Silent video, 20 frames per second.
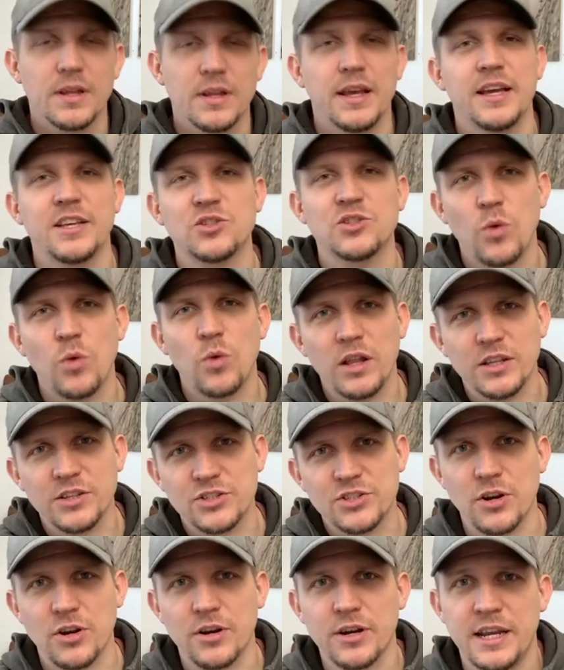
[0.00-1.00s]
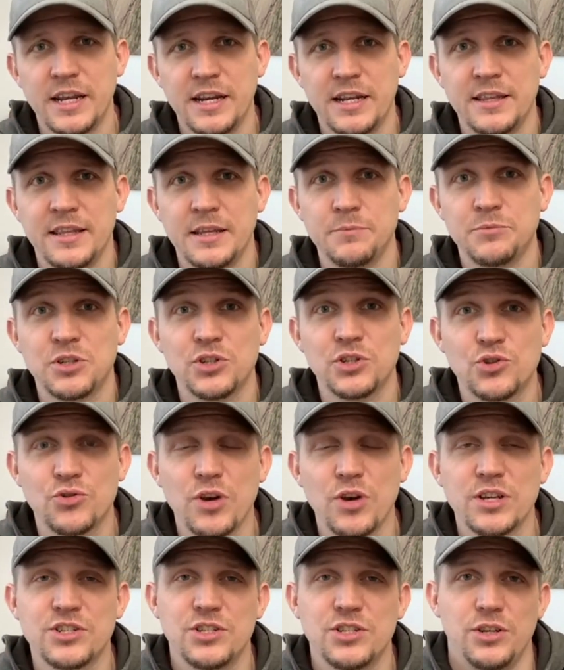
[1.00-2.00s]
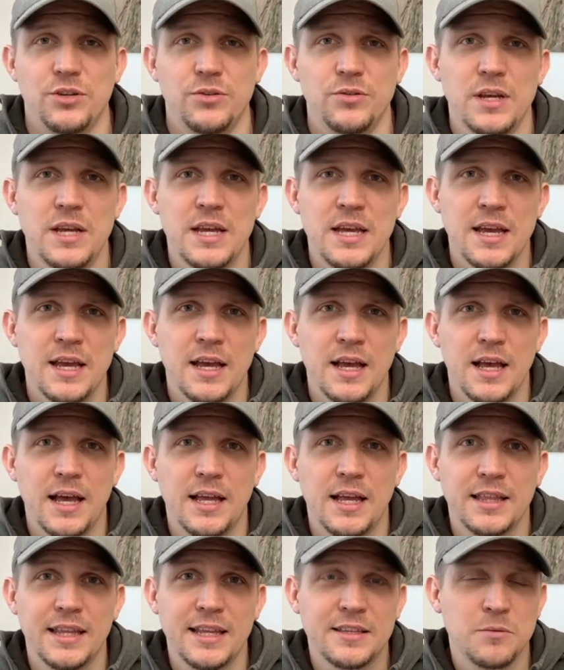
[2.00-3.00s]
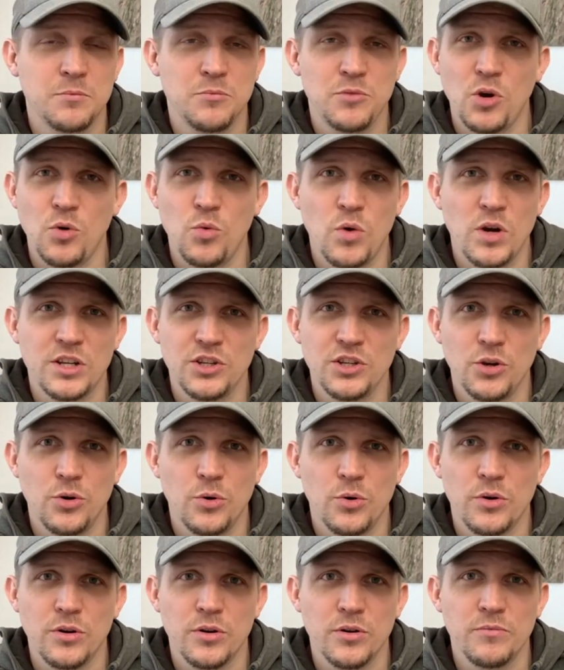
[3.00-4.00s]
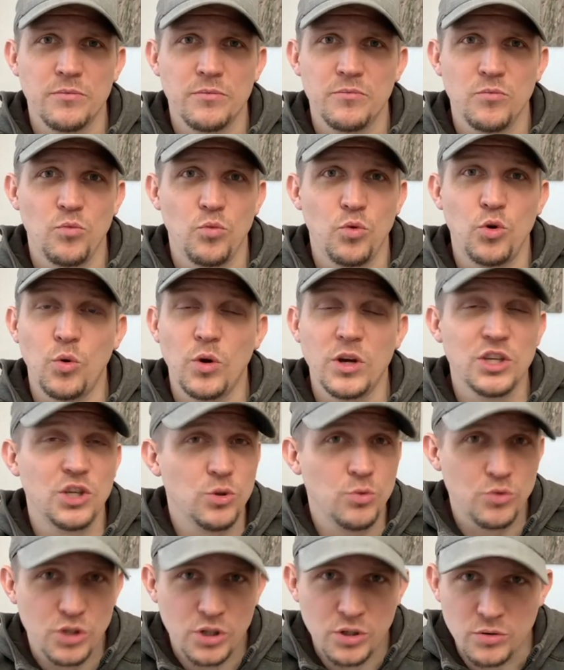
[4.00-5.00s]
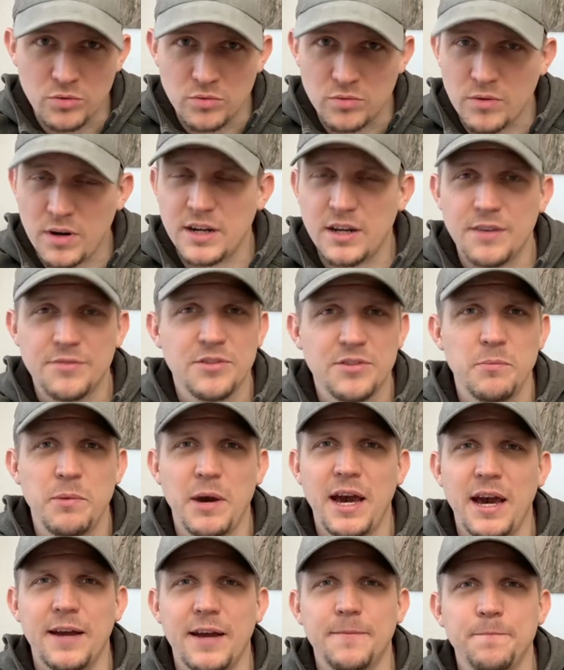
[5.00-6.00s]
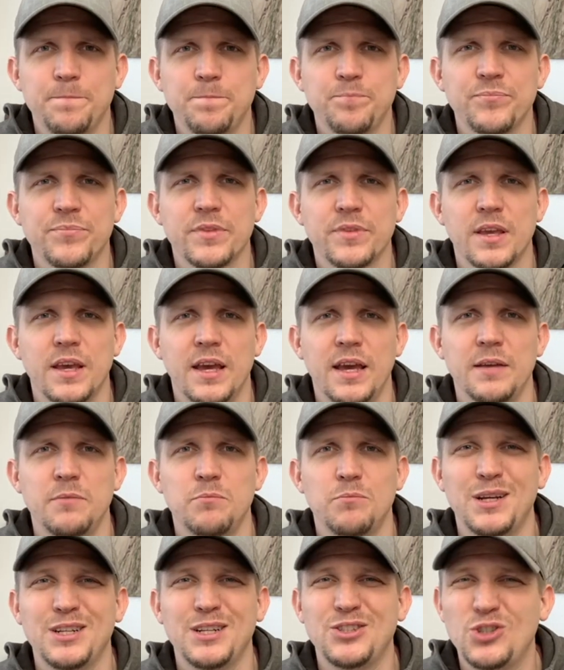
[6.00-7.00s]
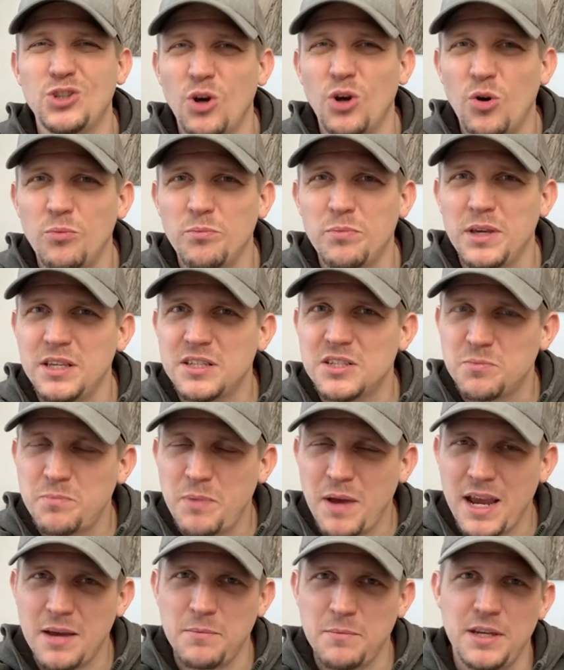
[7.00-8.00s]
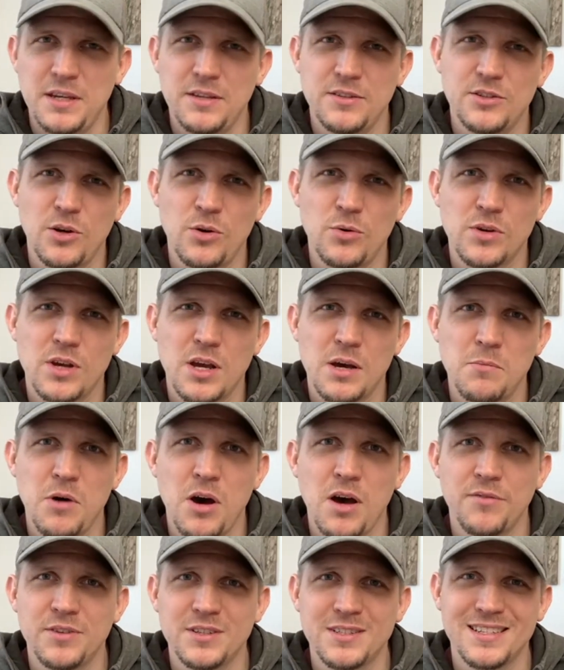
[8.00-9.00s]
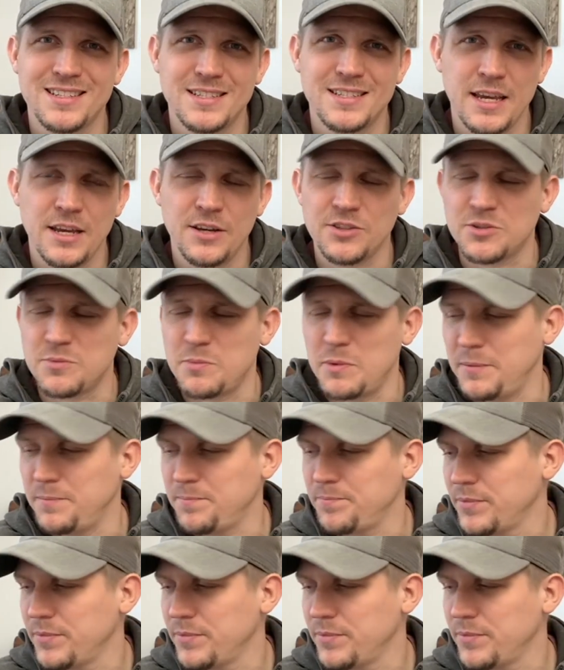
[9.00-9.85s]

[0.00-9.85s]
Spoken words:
as well as start getting them to trust you. Let them know what you do right off the bat. Okay, but don't be spammy. Don't come off as a salesman.